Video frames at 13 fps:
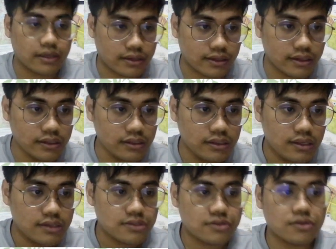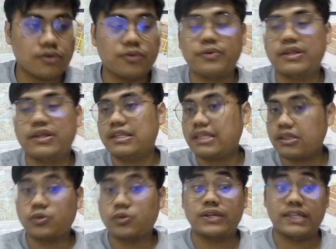area, so we
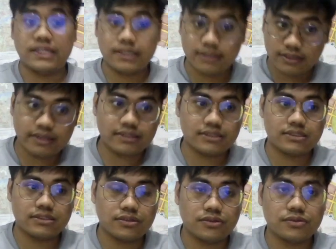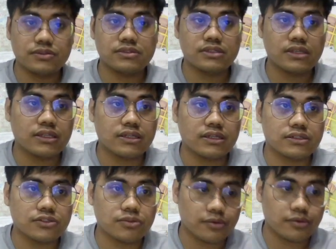need to erase using the
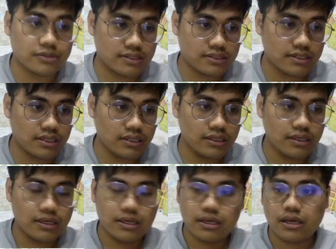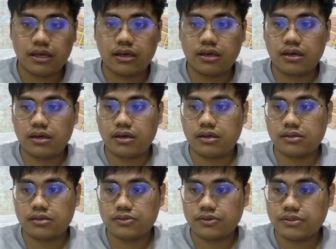geoprocessing.
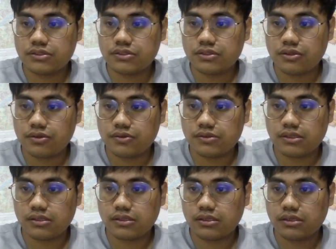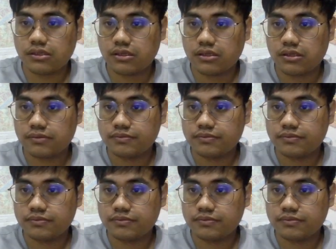So using the